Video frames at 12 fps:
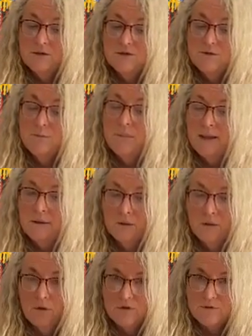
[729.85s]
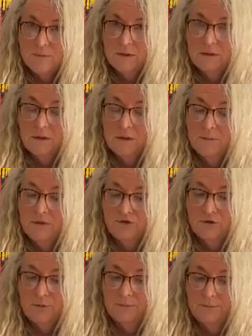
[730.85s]
to mental hospital
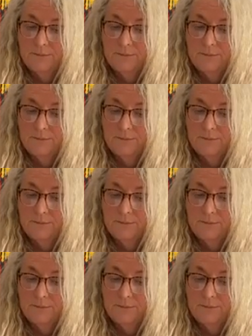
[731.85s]
admission.